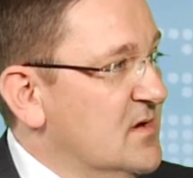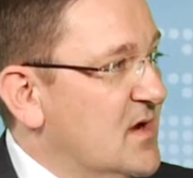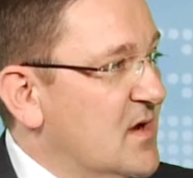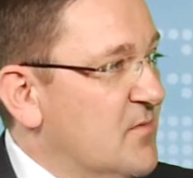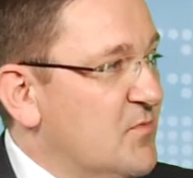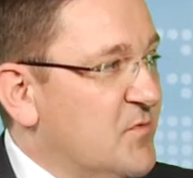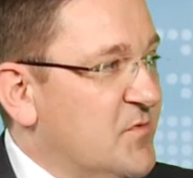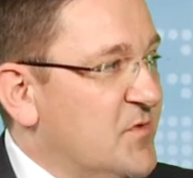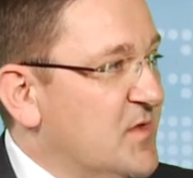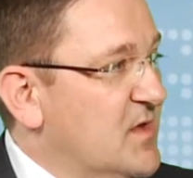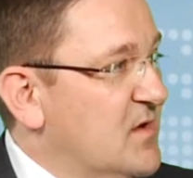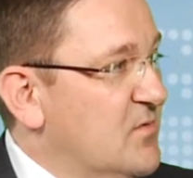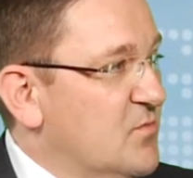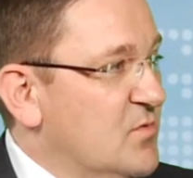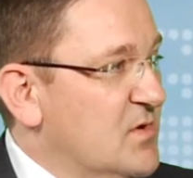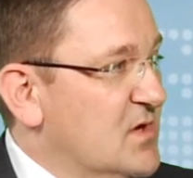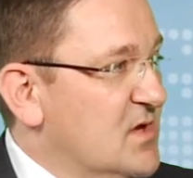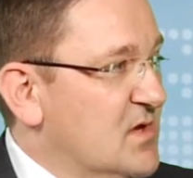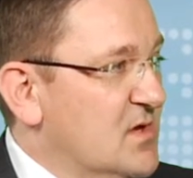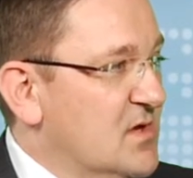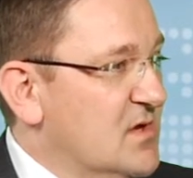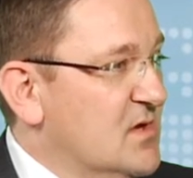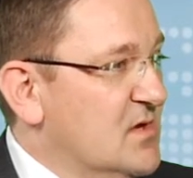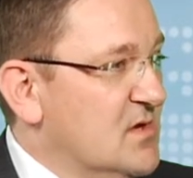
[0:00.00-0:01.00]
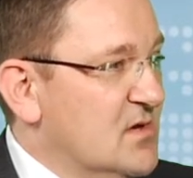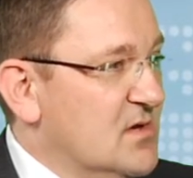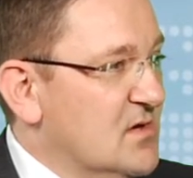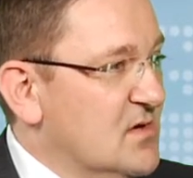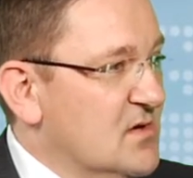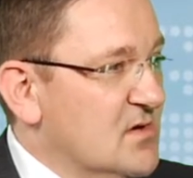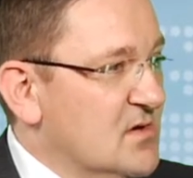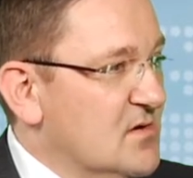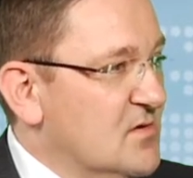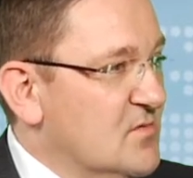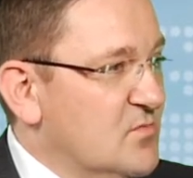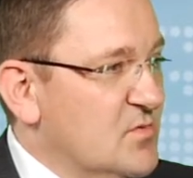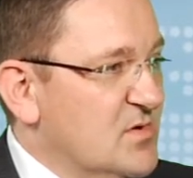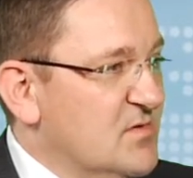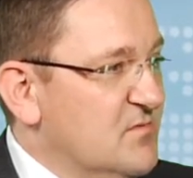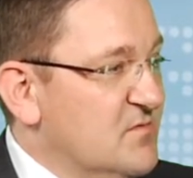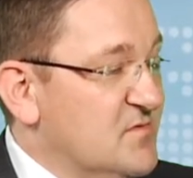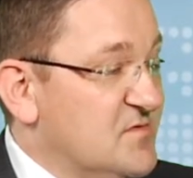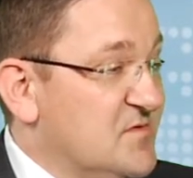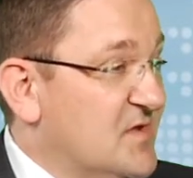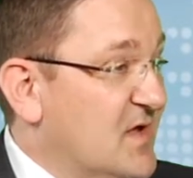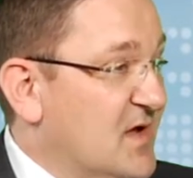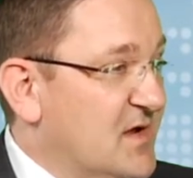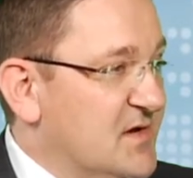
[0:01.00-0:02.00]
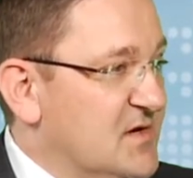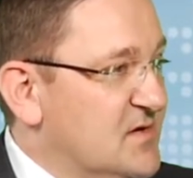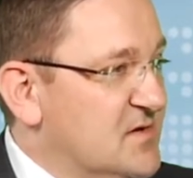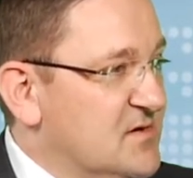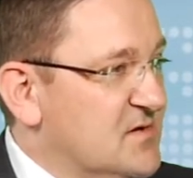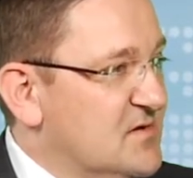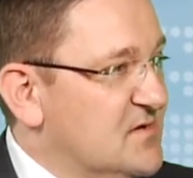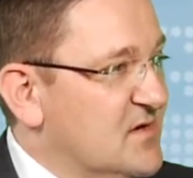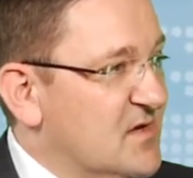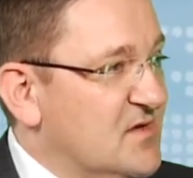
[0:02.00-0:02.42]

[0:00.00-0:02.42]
Everything we've started